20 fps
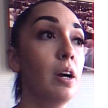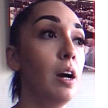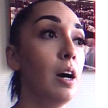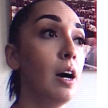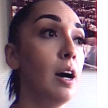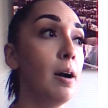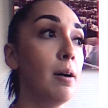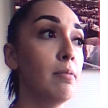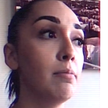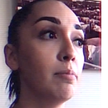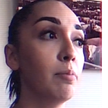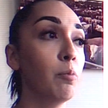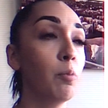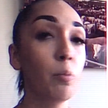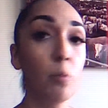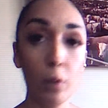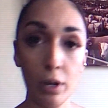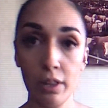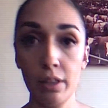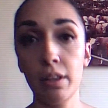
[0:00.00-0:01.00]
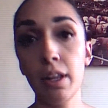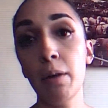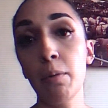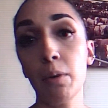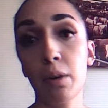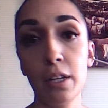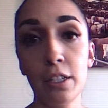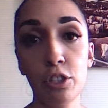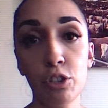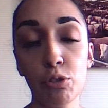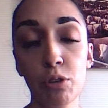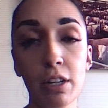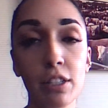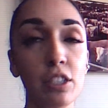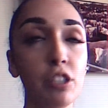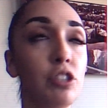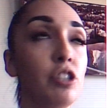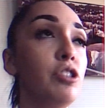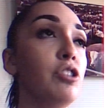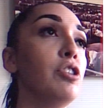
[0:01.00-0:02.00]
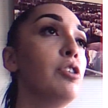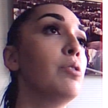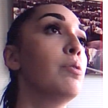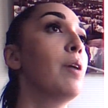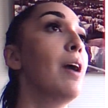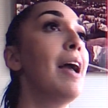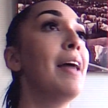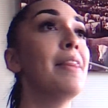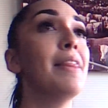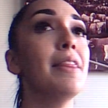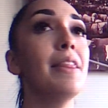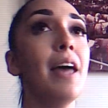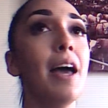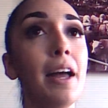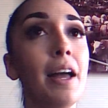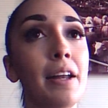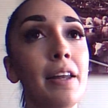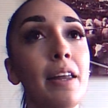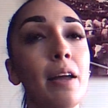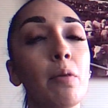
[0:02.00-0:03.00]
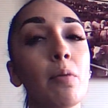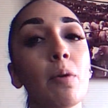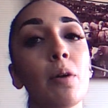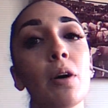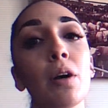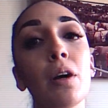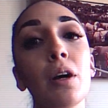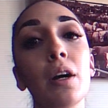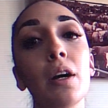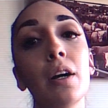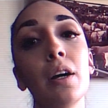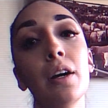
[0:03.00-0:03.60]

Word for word: um, what they were instructed to do, and then they were